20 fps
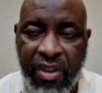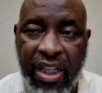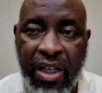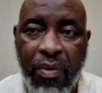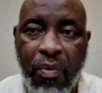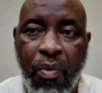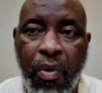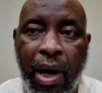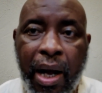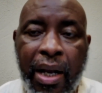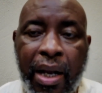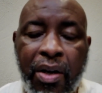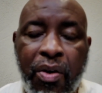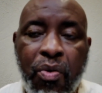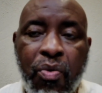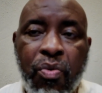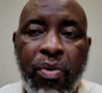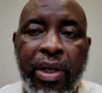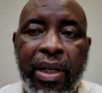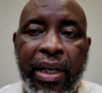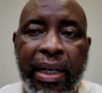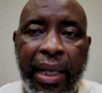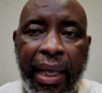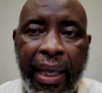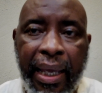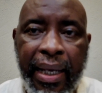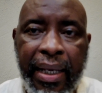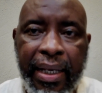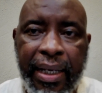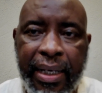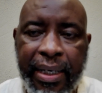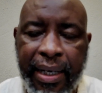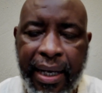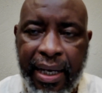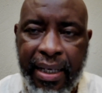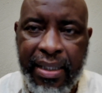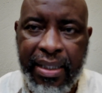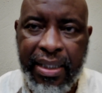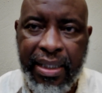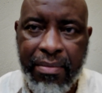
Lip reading: the one who created us,